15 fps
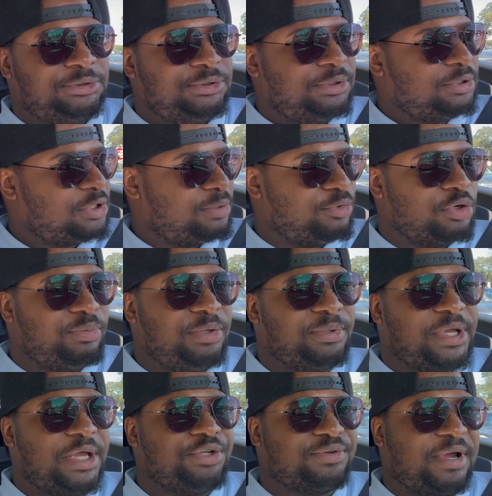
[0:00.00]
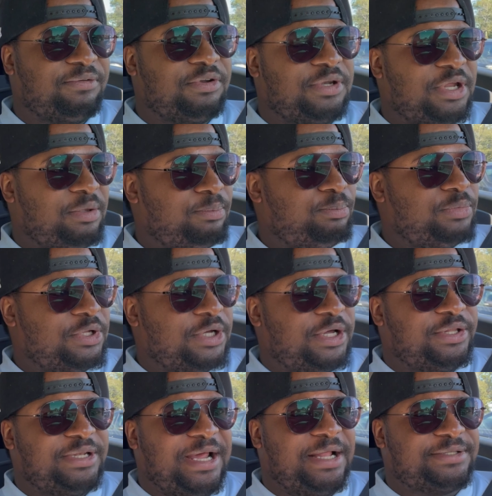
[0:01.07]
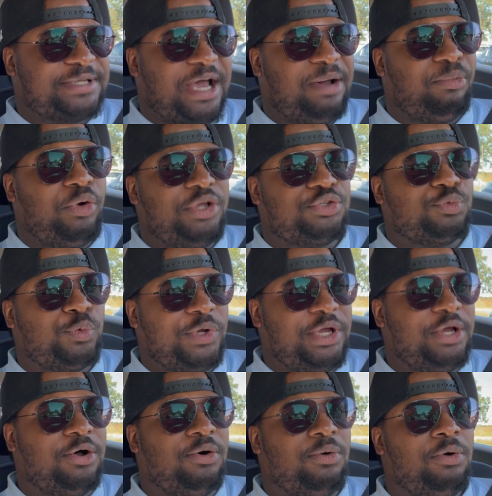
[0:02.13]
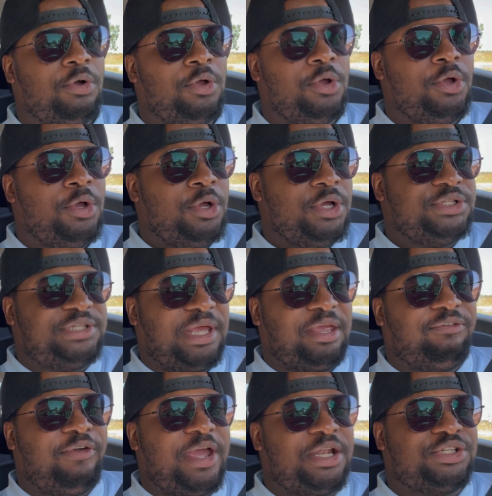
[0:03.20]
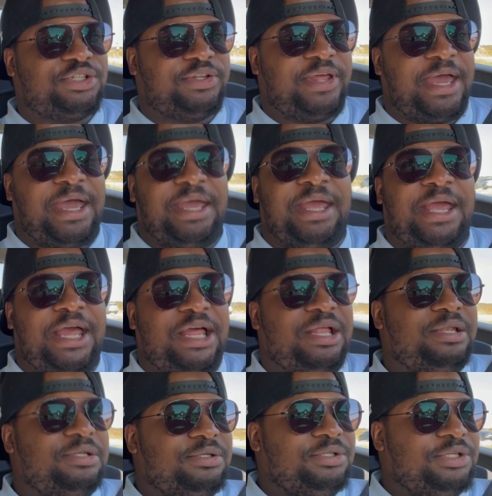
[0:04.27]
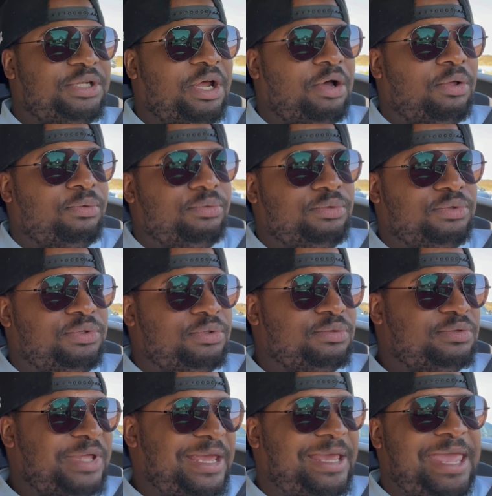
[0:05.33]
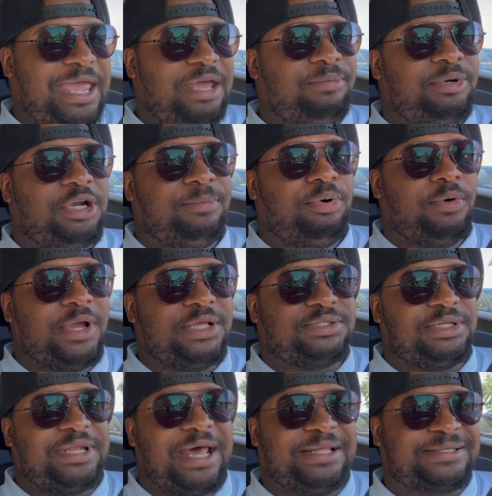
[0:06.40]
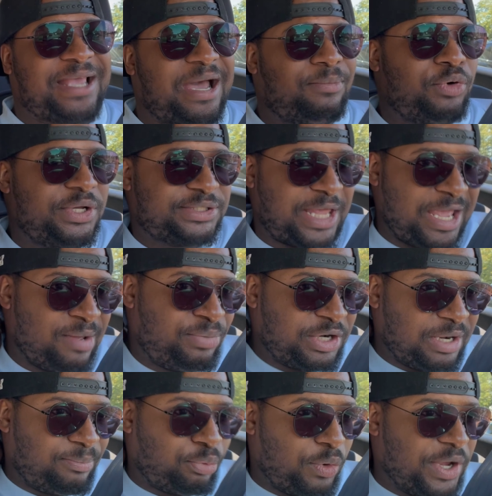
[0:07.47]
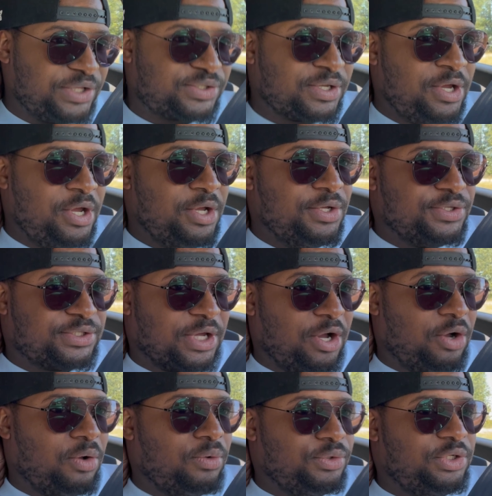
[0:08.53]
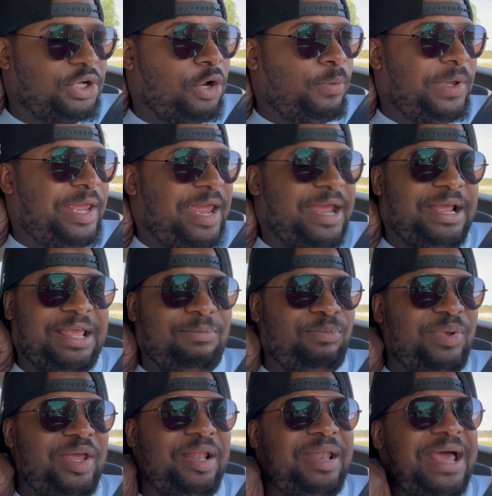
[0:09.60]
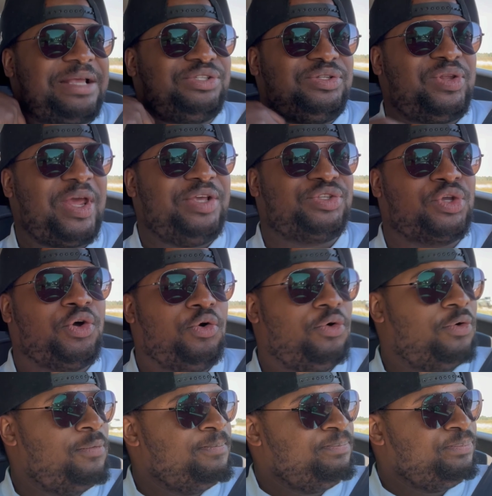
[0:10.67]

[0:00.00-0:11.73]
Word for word: come on, people can't drive today. Uh, the Dallas Cowboys will take advantage of that, and you know they can put up points. The Dallas Cowboys can put up points. So, you know, we can't be lackadaisical